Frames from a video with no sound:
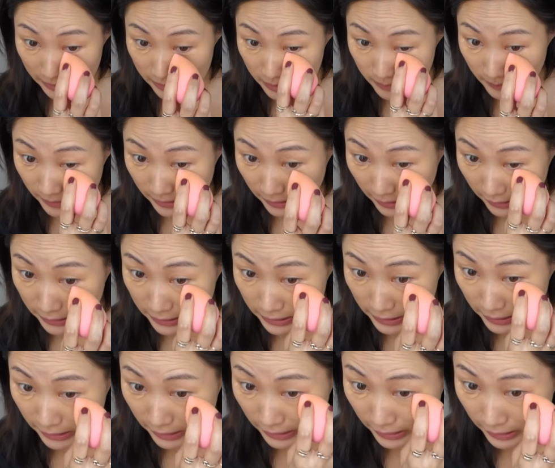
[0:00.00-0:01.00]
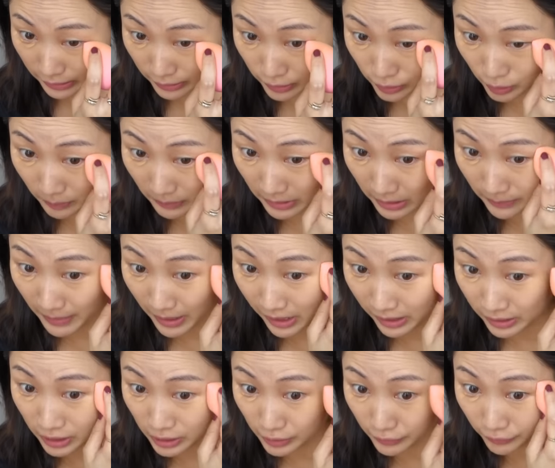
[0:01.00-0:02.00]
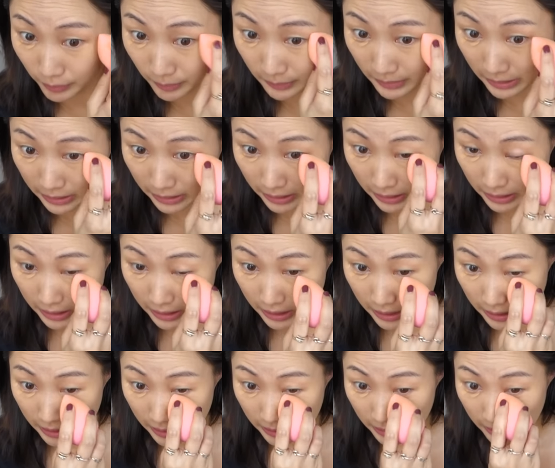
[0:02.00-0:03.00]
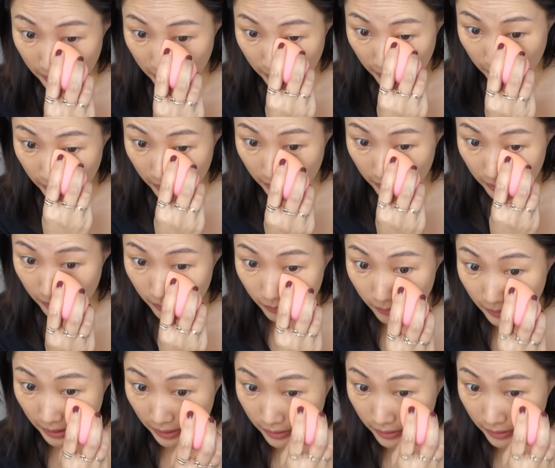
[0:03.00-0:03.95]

has been like ticking so many boxes for me. What